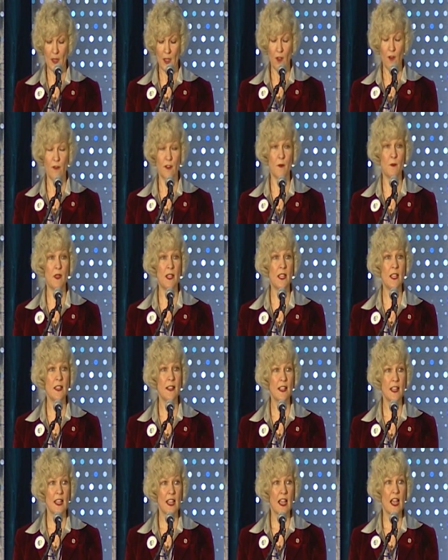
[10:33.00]
For
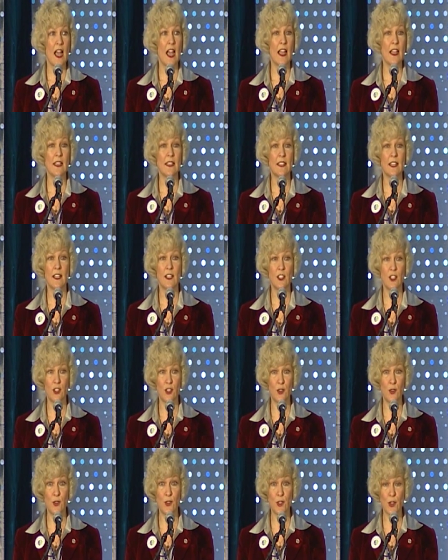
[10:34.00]
me, I intend to
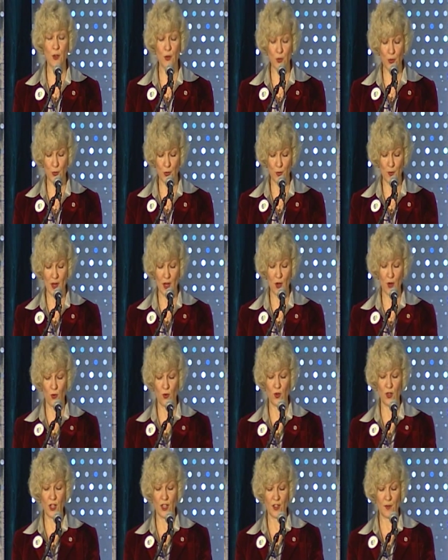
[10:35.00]
do so through
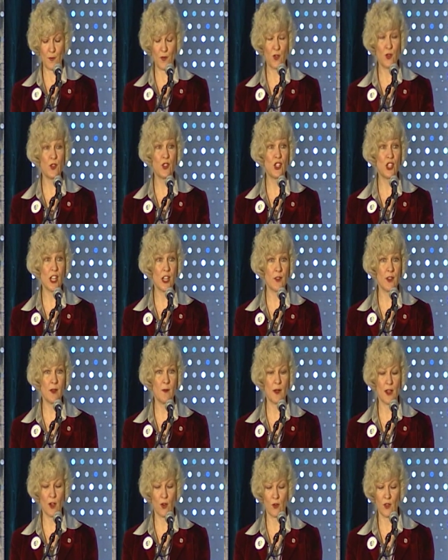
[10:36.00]
sharing
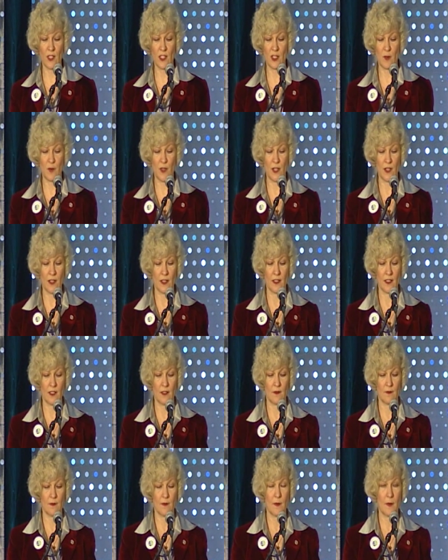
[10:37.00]
my own
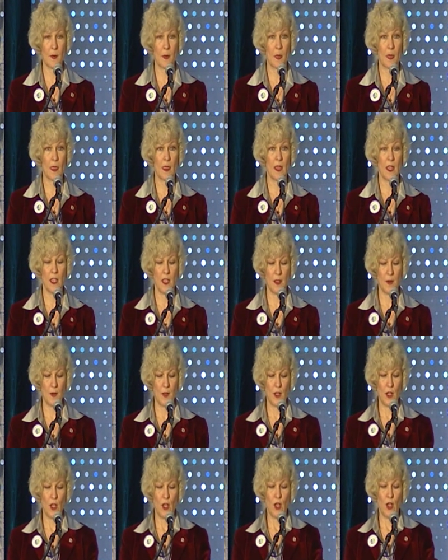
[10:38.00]
experience.
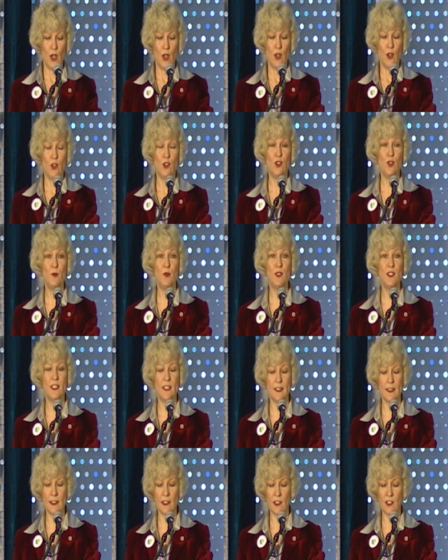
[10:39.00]
Je peux
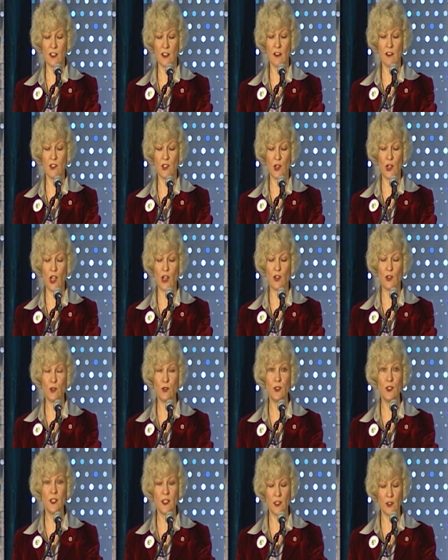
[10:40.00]
dire sans
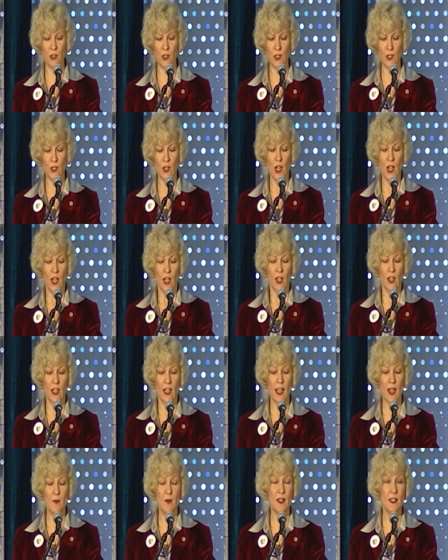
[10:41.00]
aucun doute que
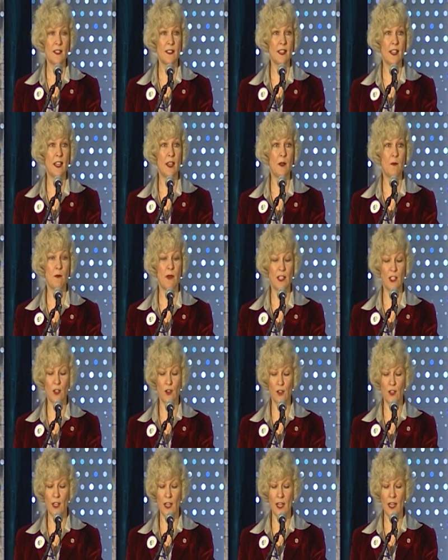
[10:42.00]
l'ABC m'a
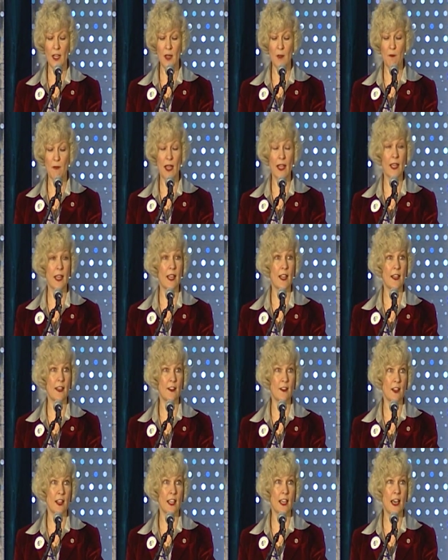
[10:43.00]
donné ma
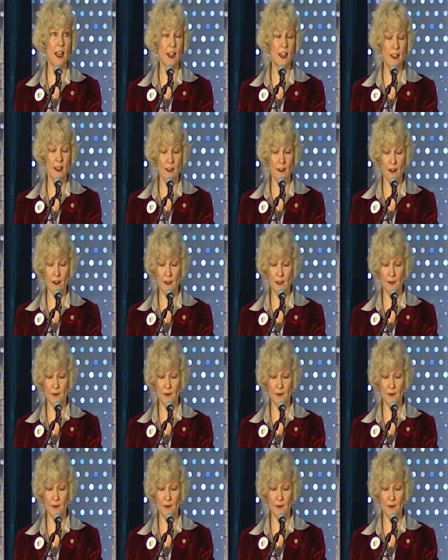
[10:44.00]
carrière.